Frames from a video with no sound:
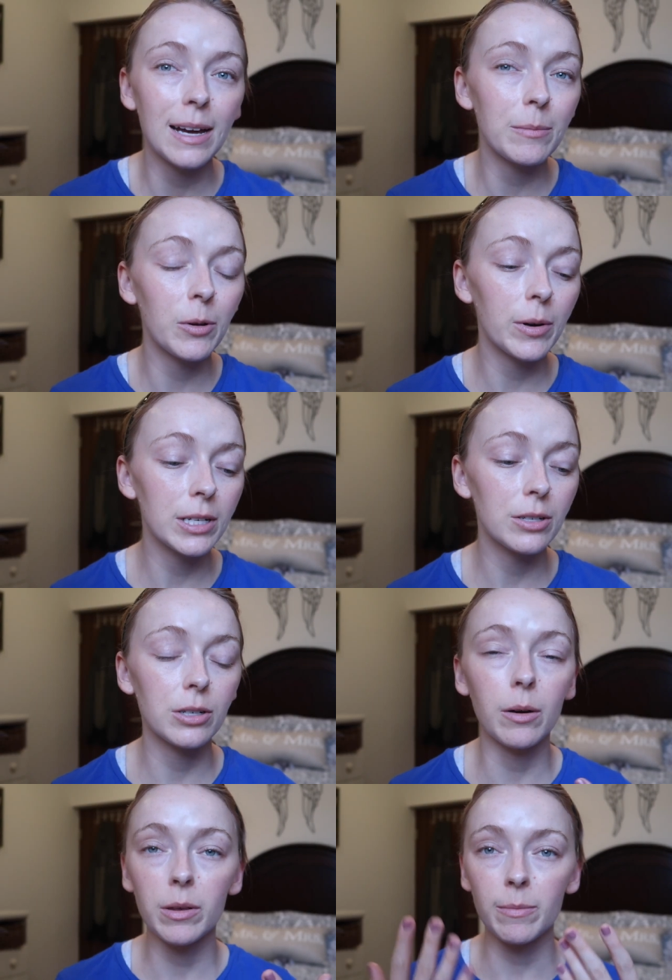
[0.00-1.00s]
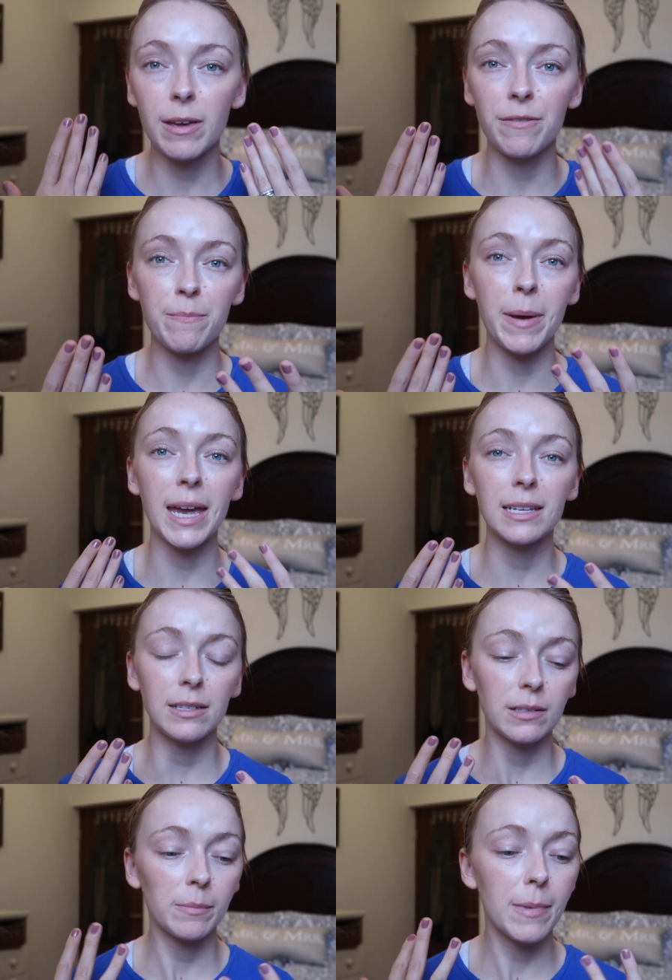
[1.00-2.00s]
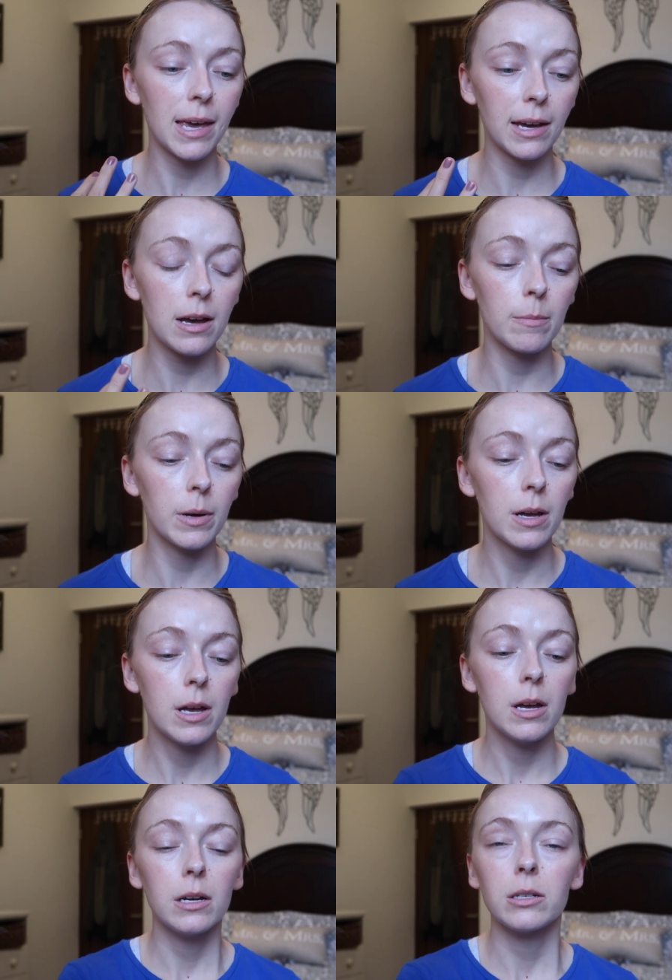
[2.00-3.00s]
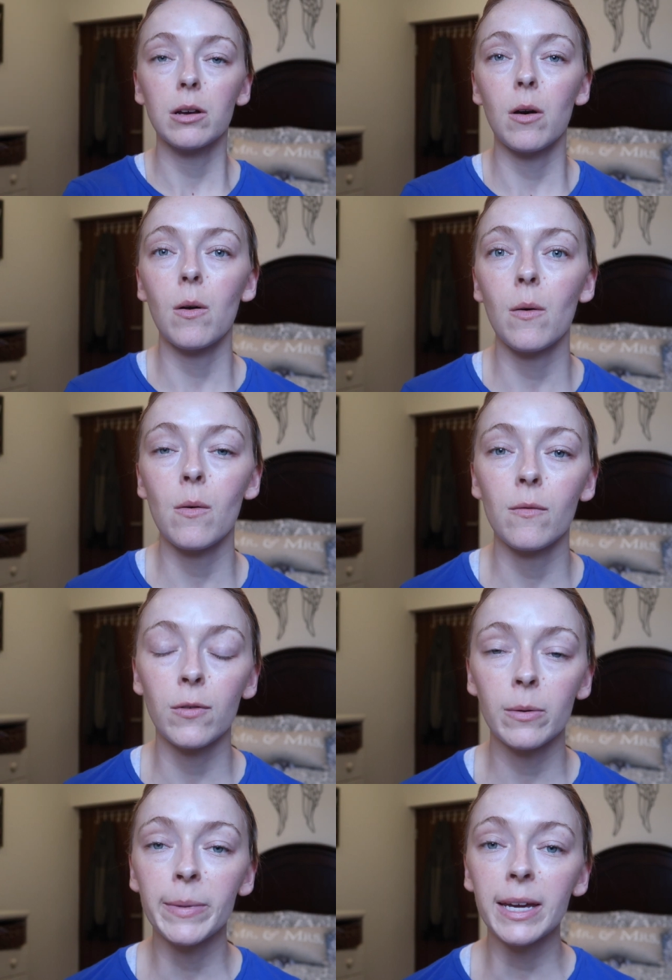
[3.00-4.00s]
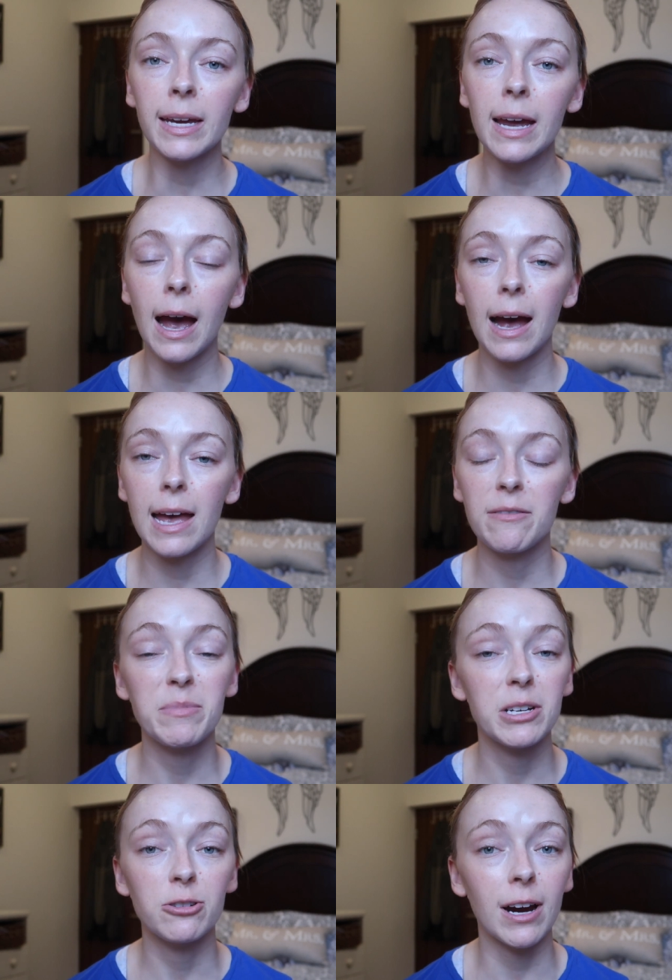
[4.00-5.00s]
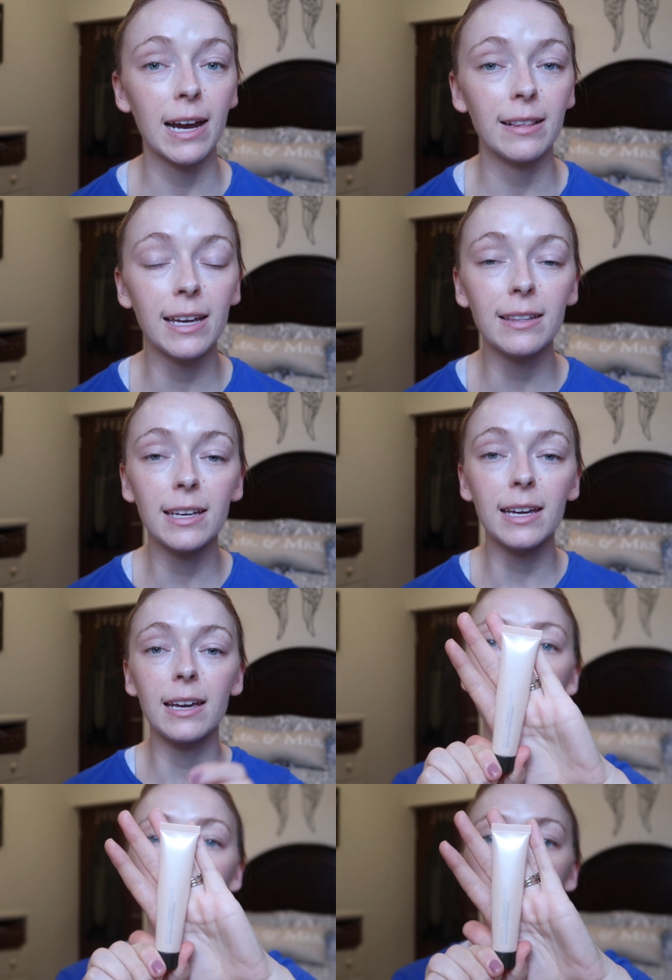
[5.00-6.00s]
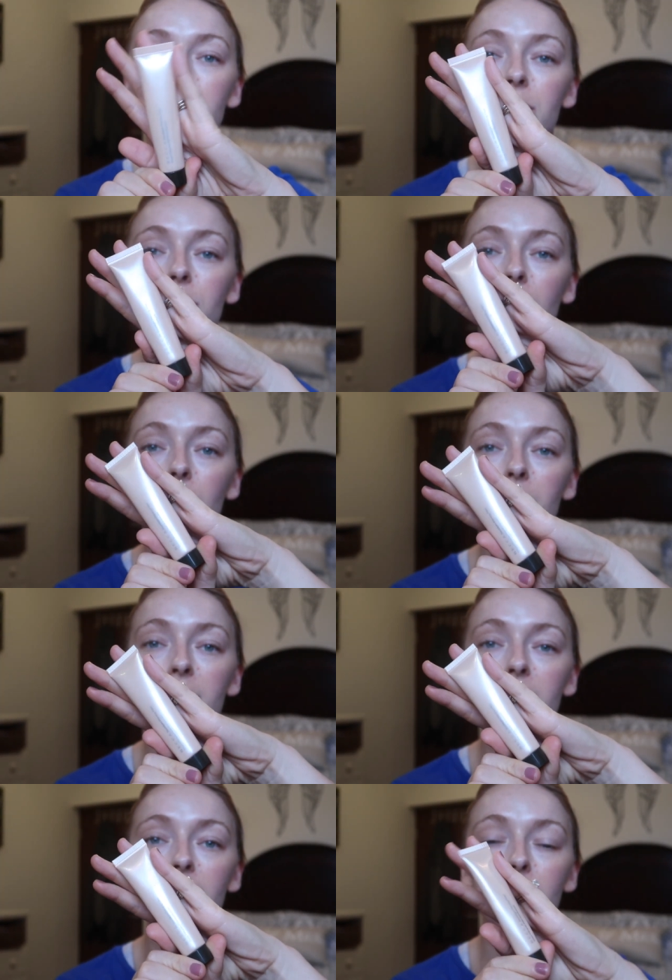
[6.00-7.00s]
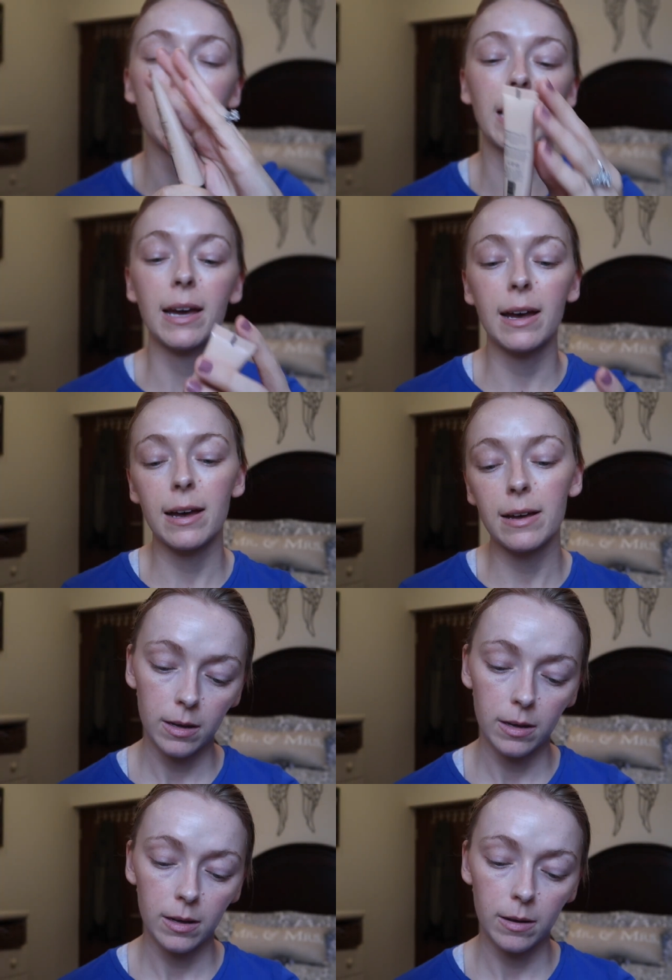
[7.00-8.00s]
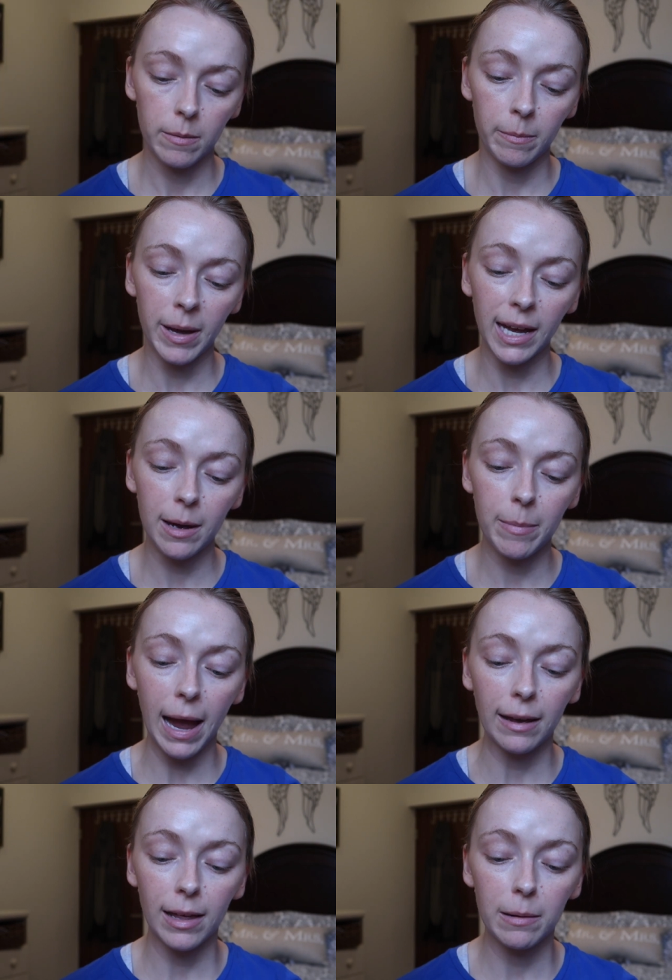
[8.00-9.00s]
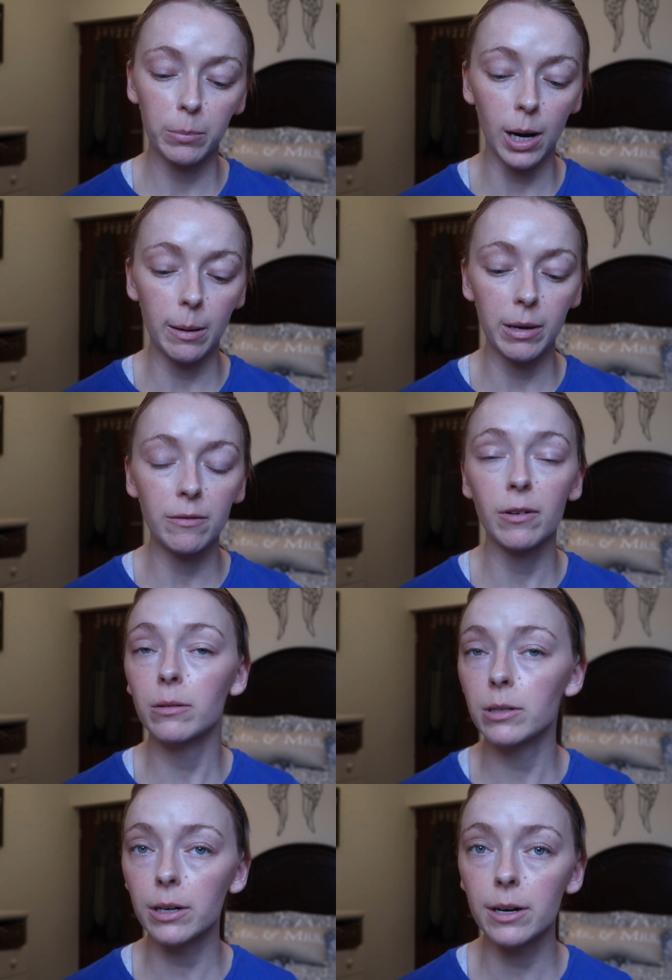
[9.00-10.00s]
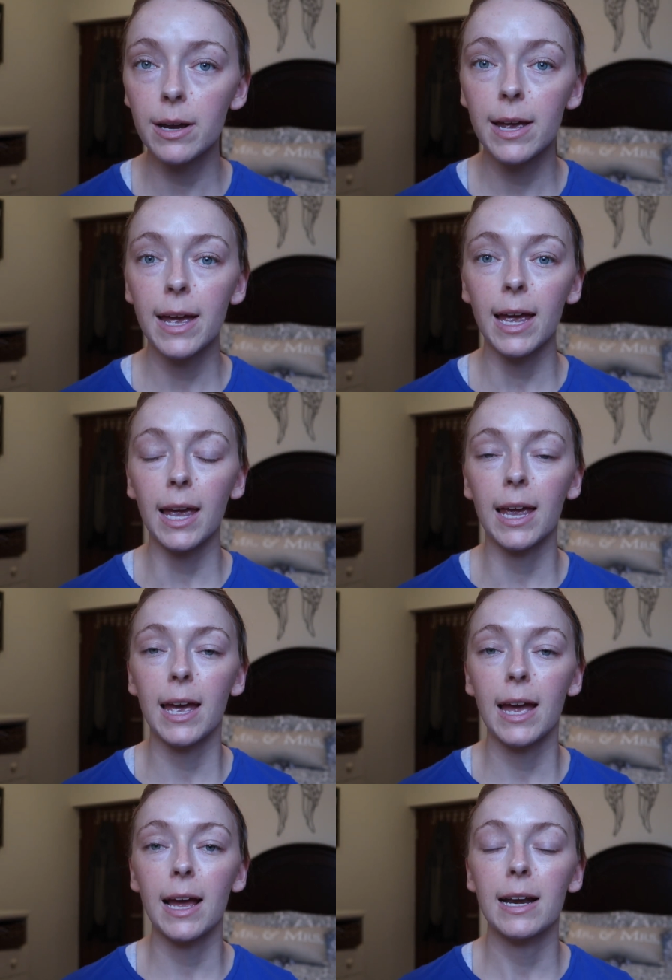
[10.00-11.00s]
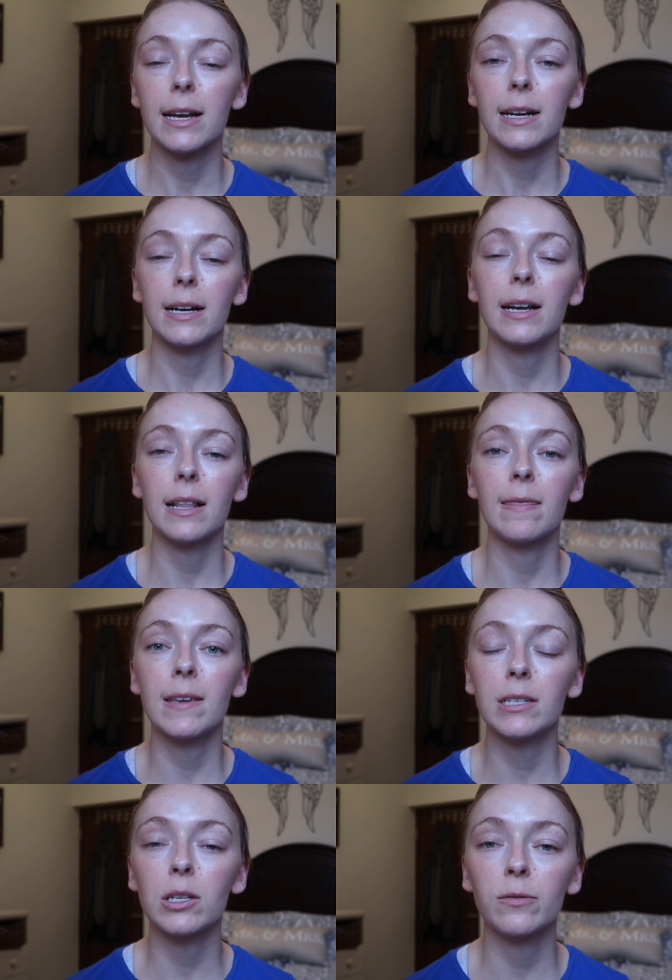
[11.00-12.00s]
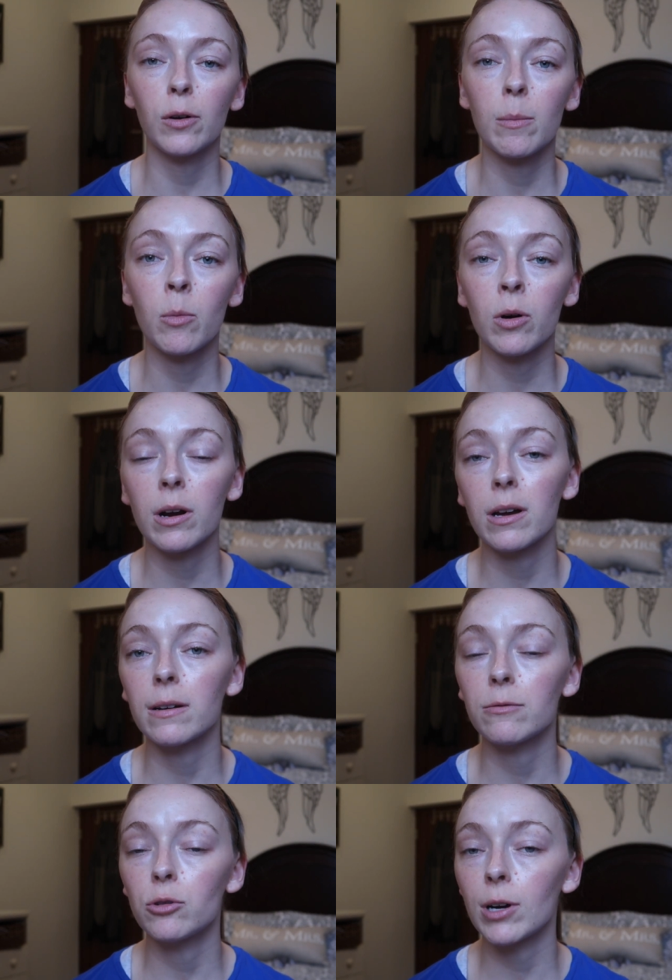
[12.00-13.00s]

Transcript: I'm going to start with my base makeup. So for me, I have been dry lately. I'm going to start with the BECCA Backlight Priming Filter, and this is for more of